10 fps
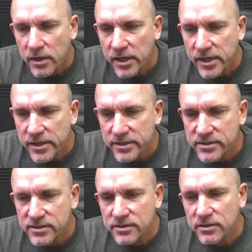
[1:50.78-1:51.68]

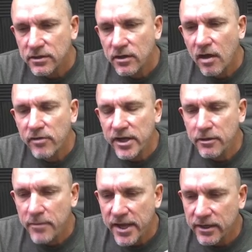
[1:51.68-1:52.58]
is of an
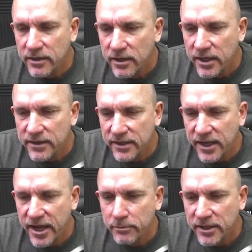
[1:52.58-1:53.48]
inmate in the
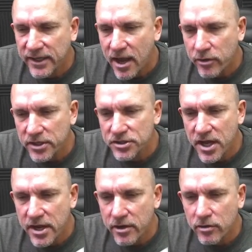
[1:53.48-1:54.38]
Camden County
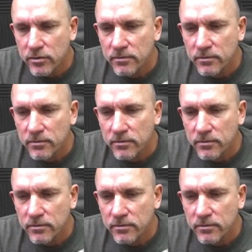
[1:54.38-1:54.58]
Jail